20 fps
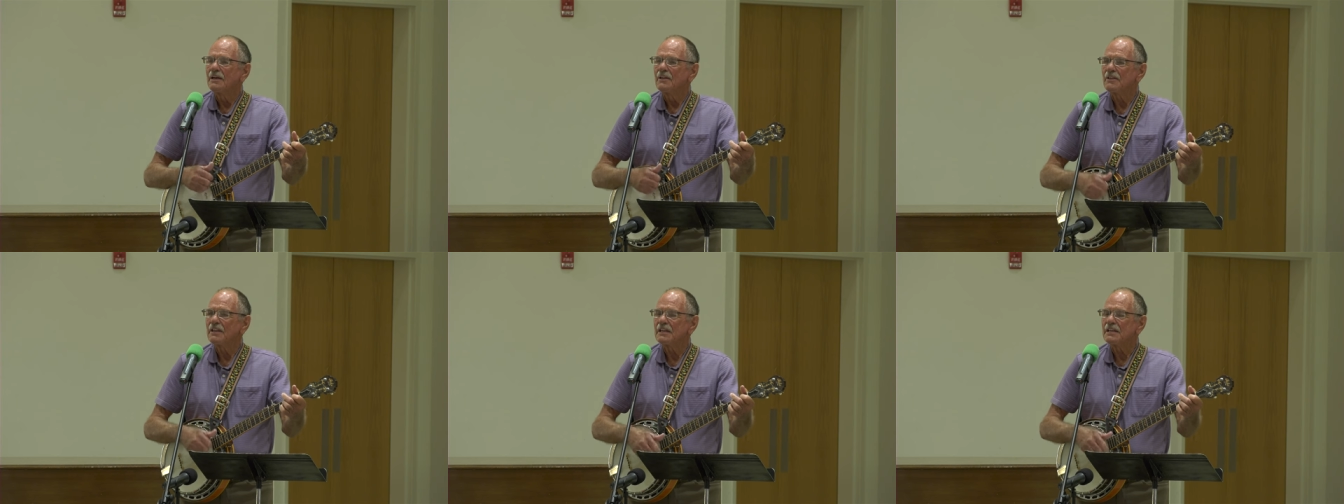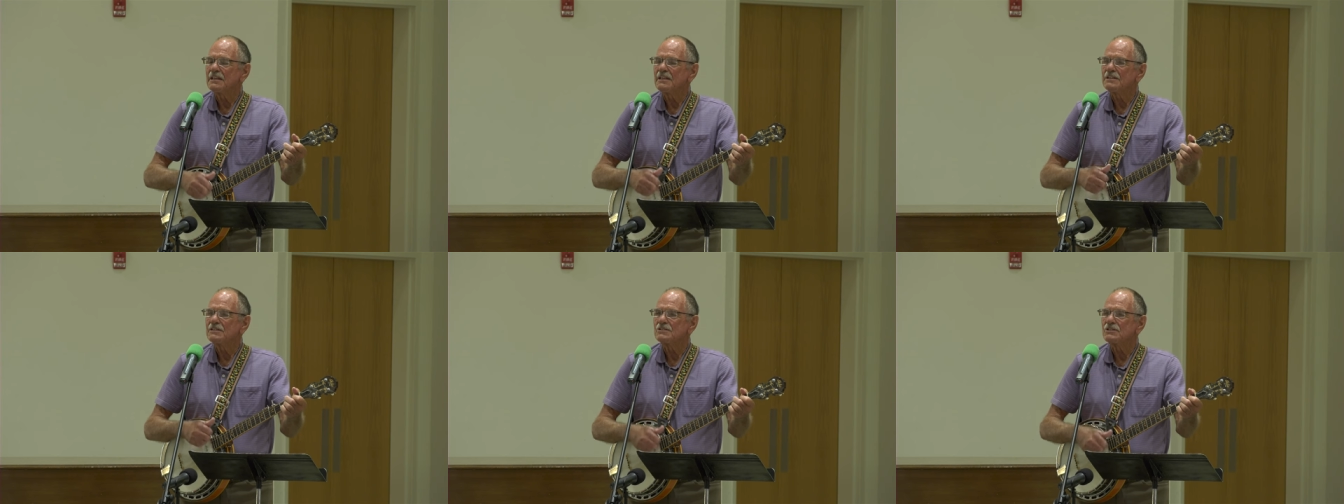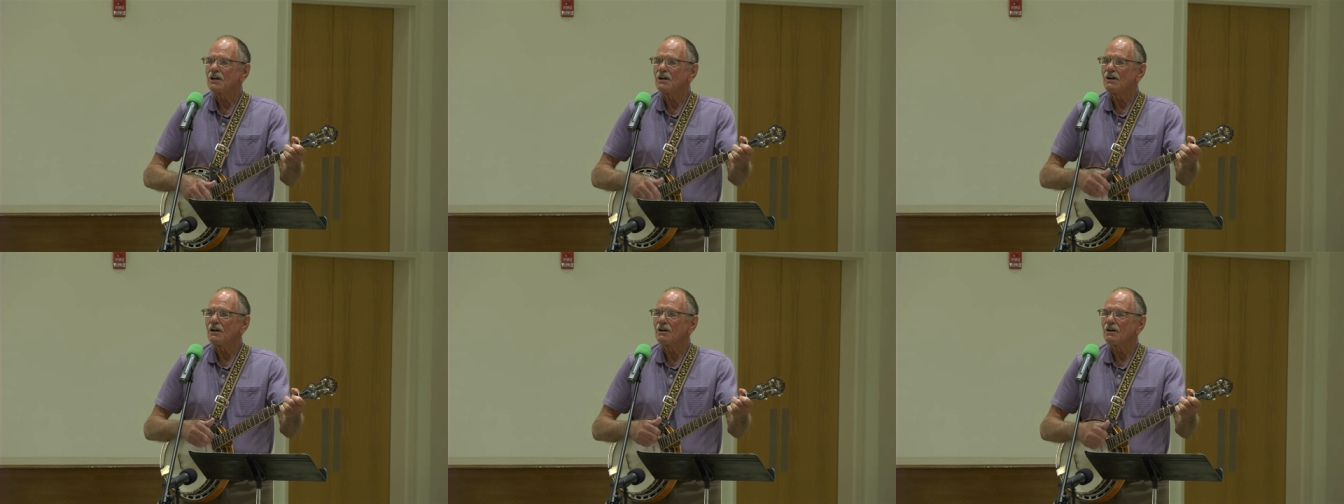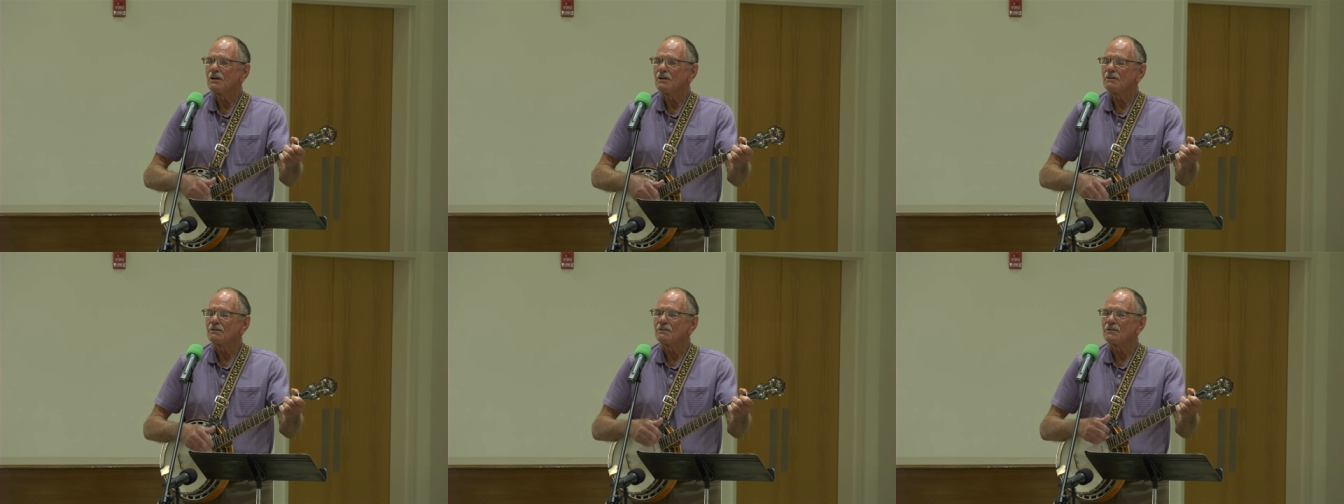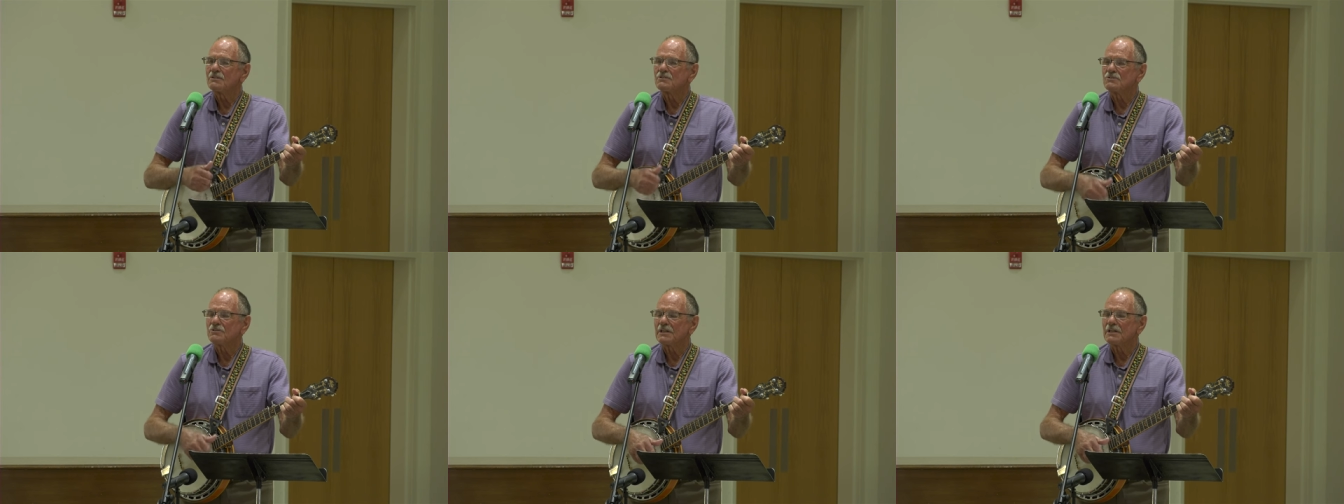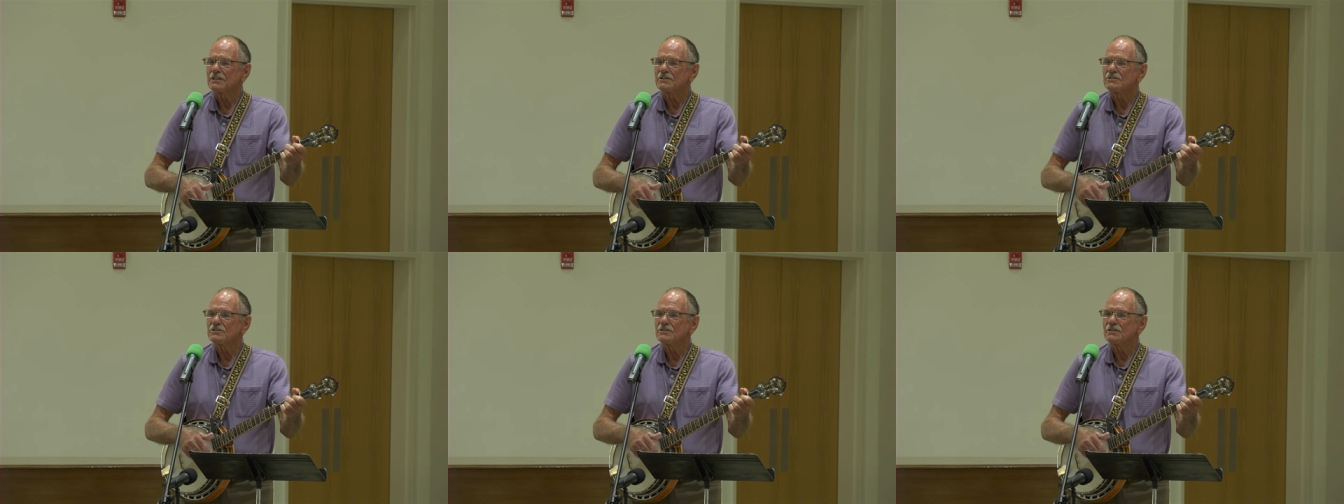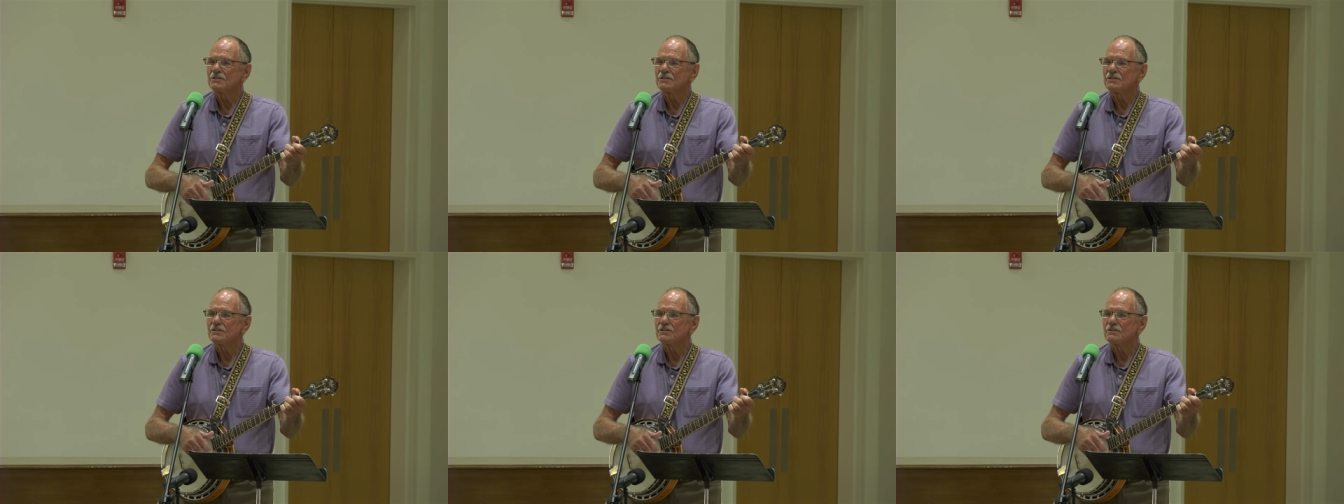These are the
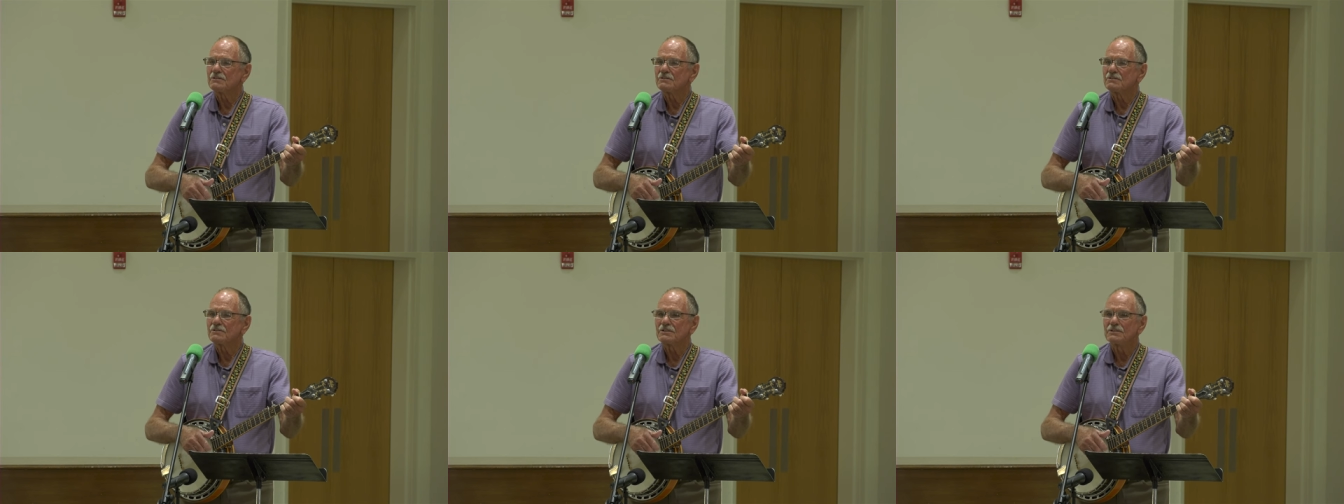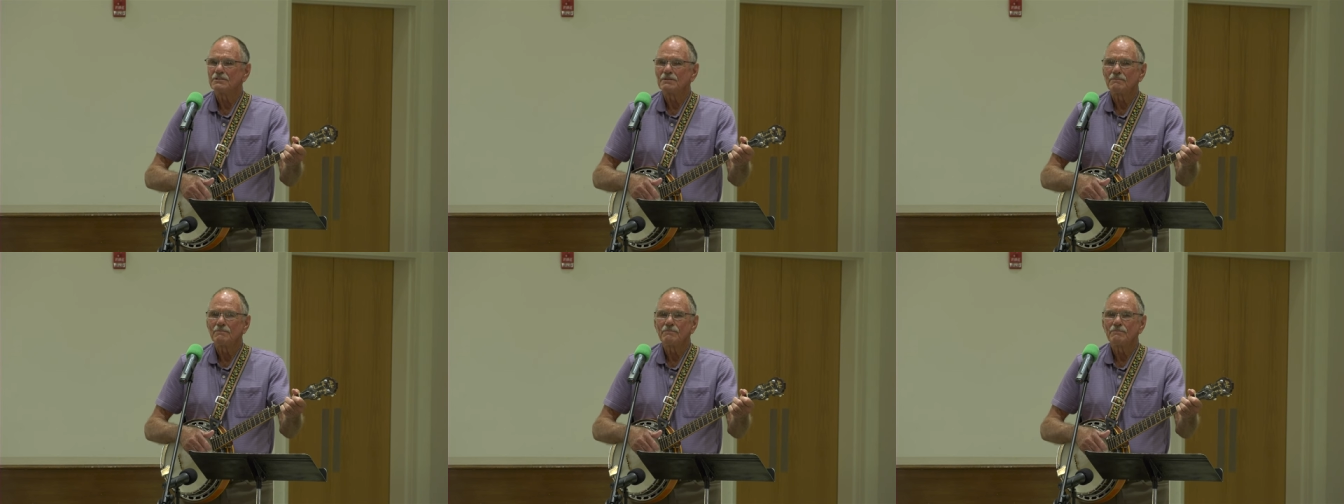treasures